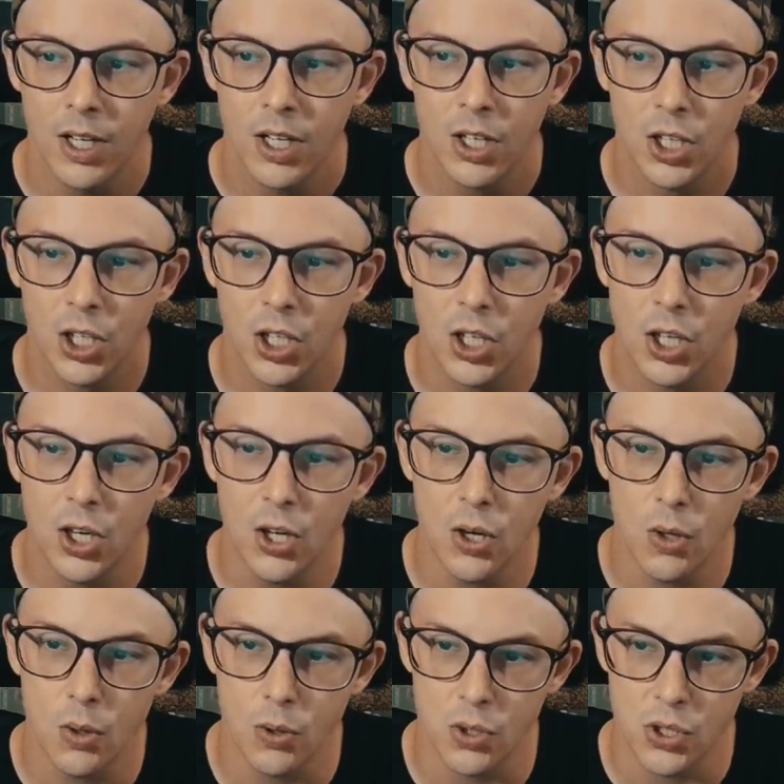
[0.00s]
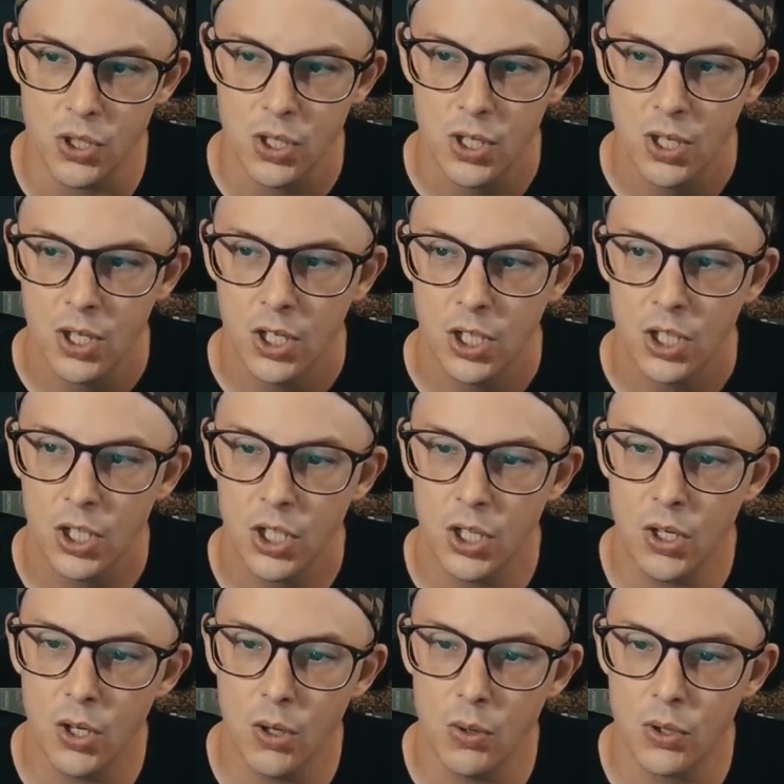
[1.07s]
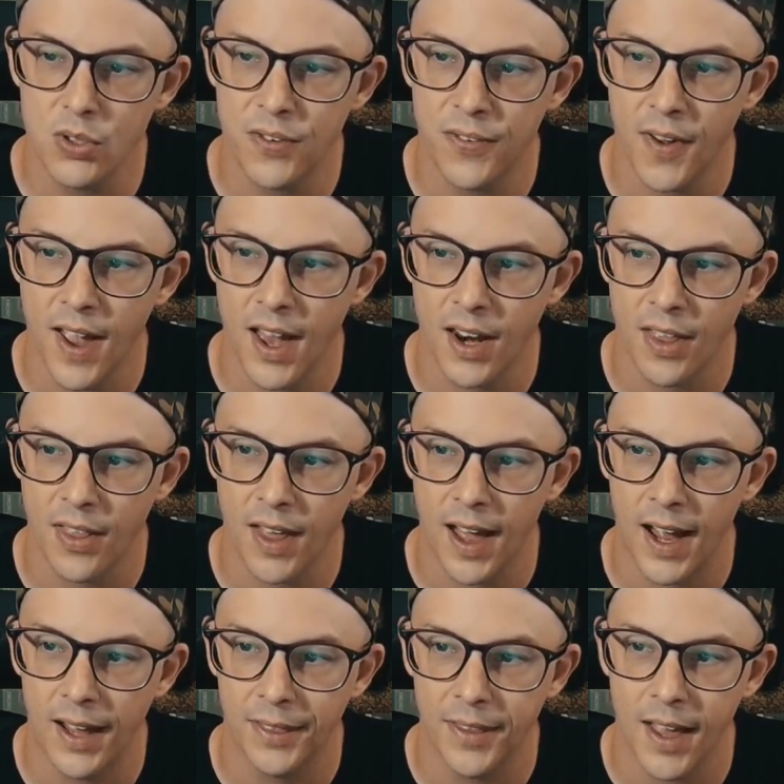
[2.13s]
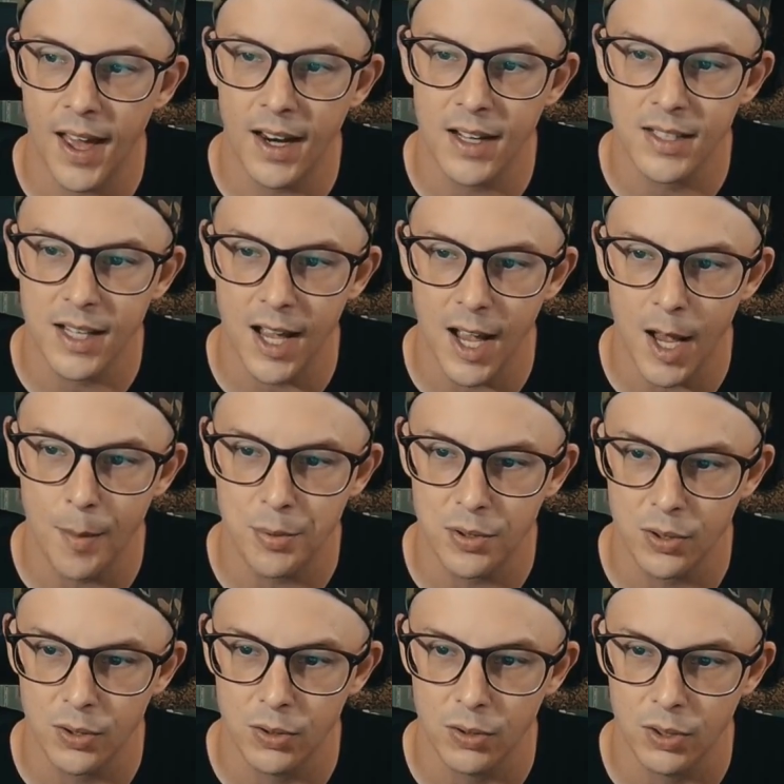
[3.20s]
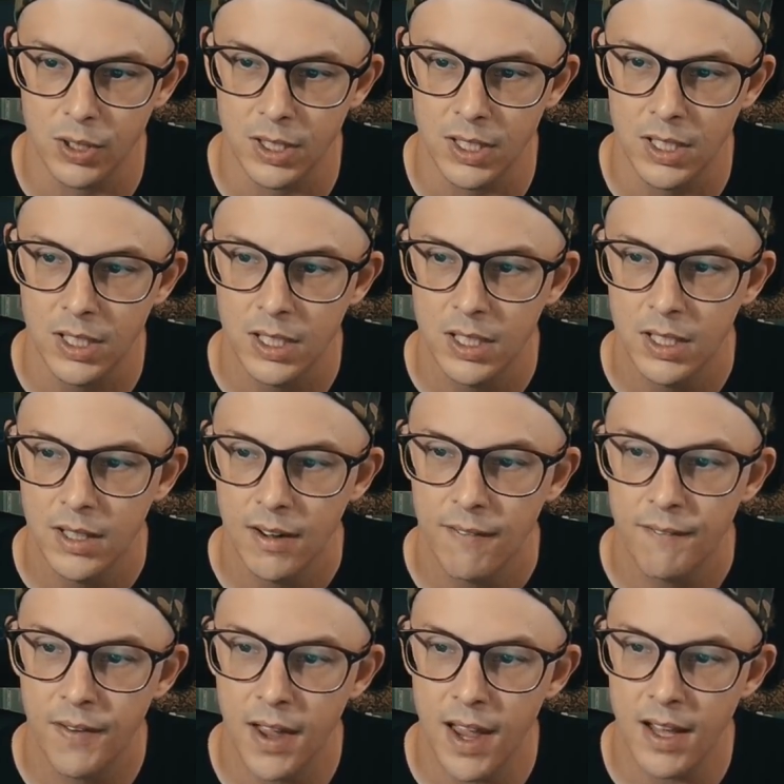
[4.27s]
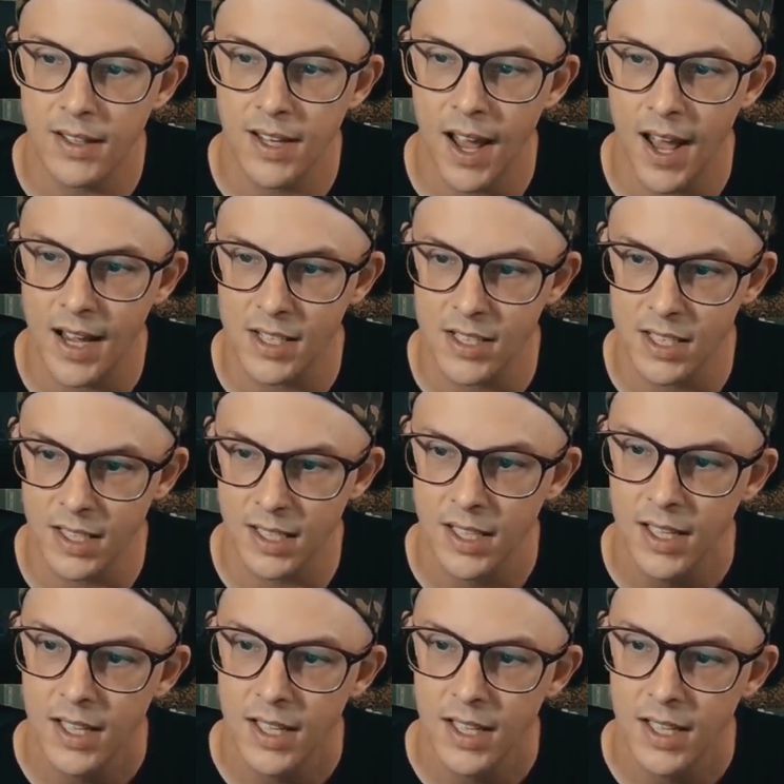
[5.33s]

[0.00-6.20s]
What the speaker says: Huge, huge fan of that. That is absolutely fantastic.